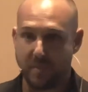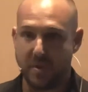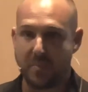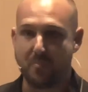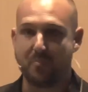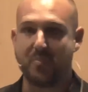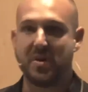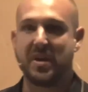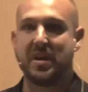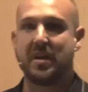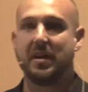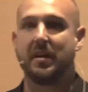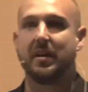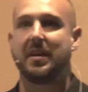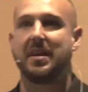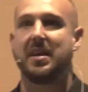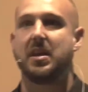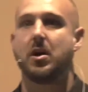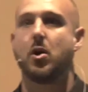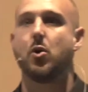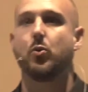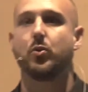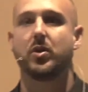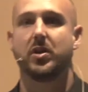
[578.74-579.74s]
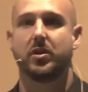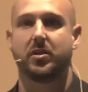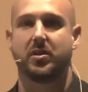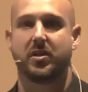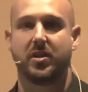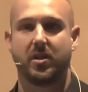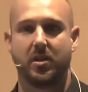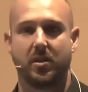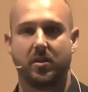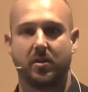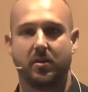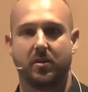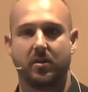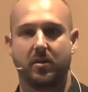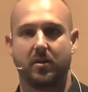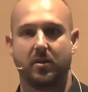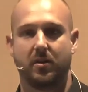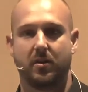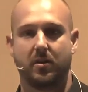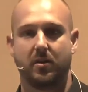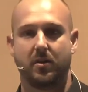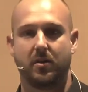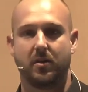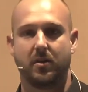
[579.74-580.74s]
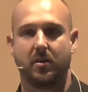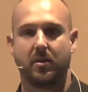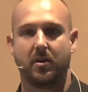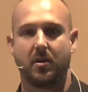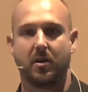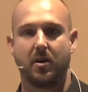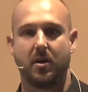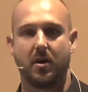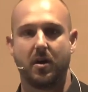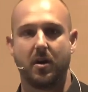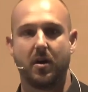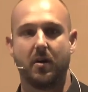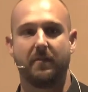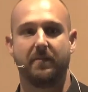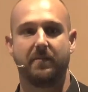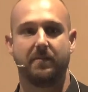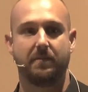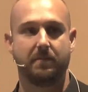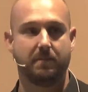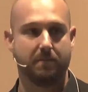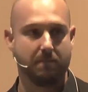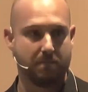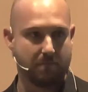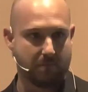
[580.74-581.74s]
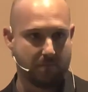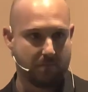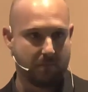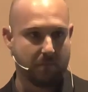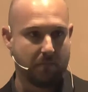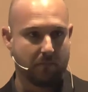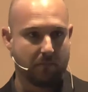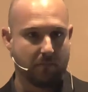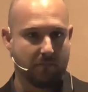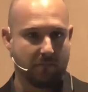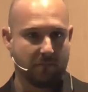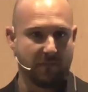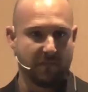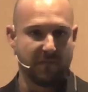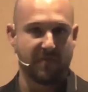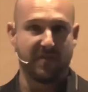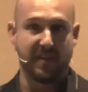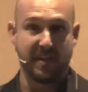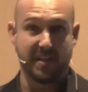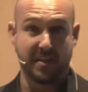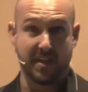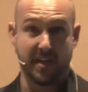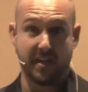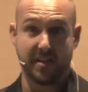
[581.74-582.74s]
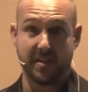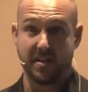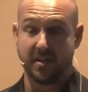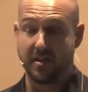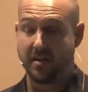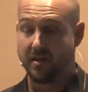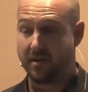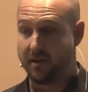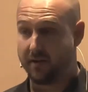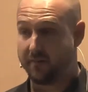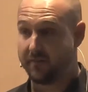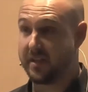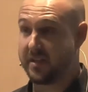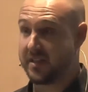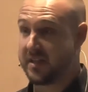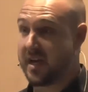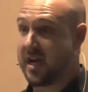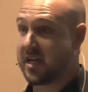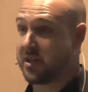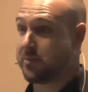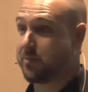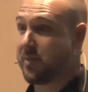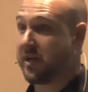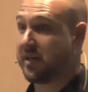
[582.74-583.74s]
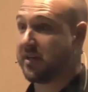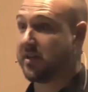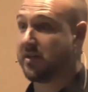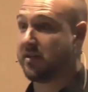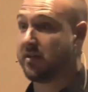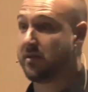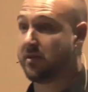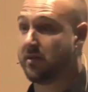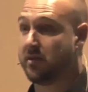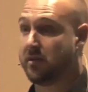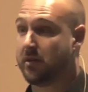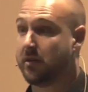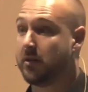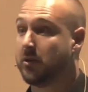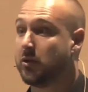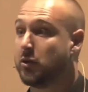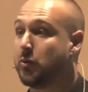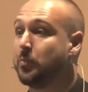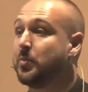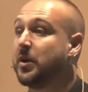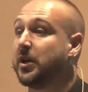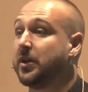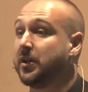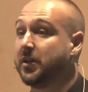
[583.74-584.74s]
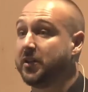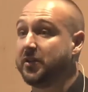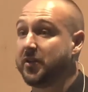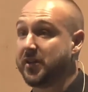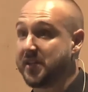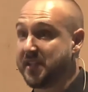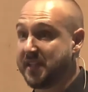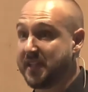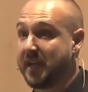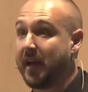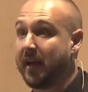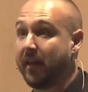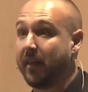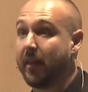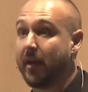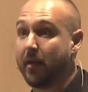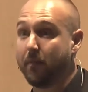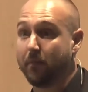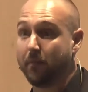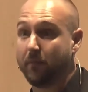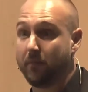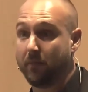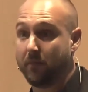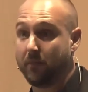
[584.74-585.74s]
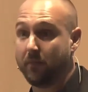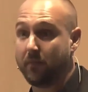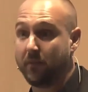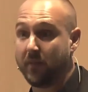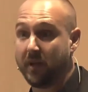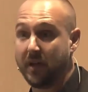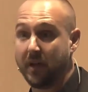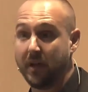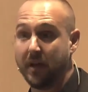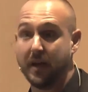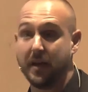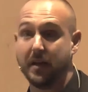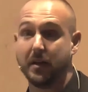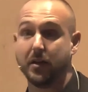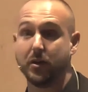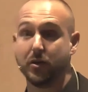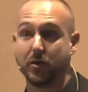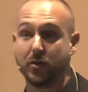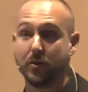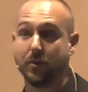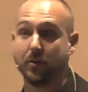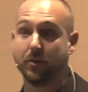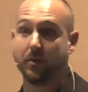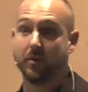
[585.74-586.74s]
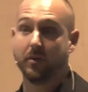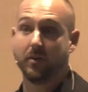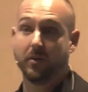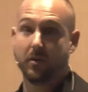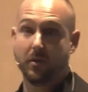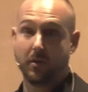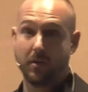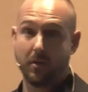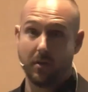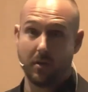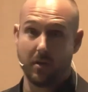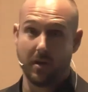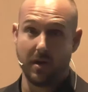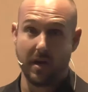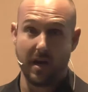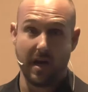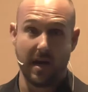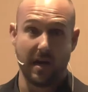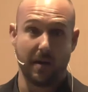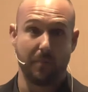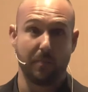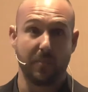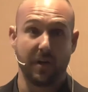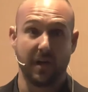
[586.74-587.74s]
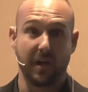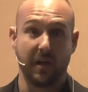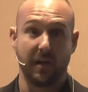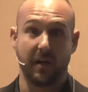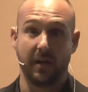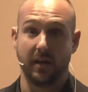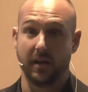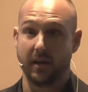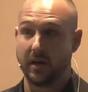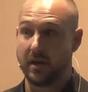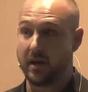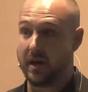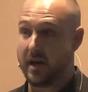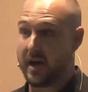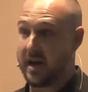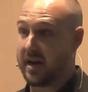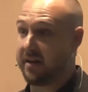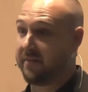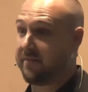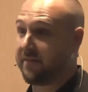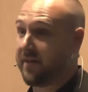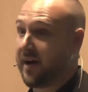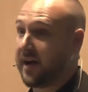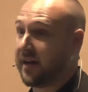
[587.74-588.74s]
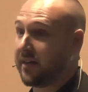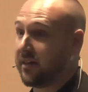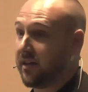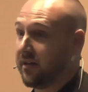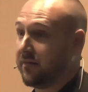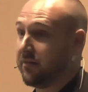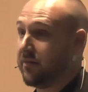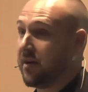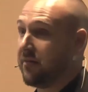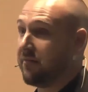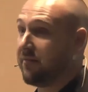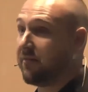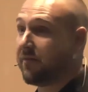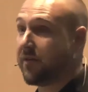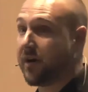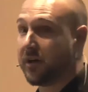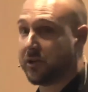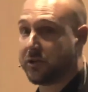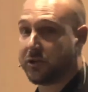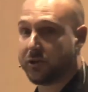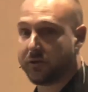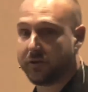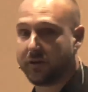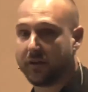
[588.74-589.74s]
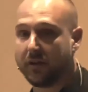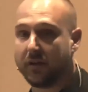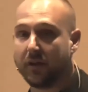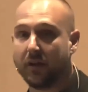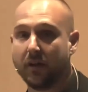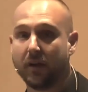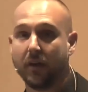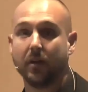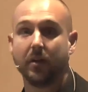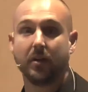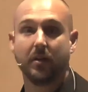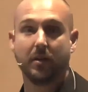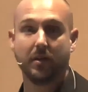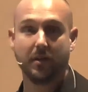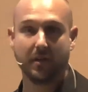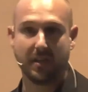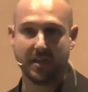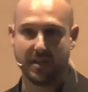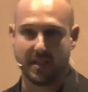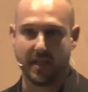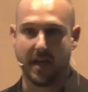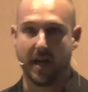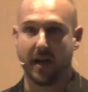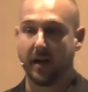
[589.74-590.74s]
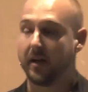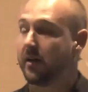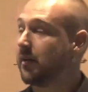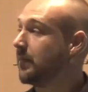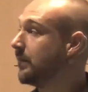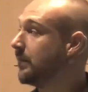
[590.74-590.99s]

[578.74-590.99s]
be the owners of physics of these aspects to better translate them into an appealing and effective and functional design.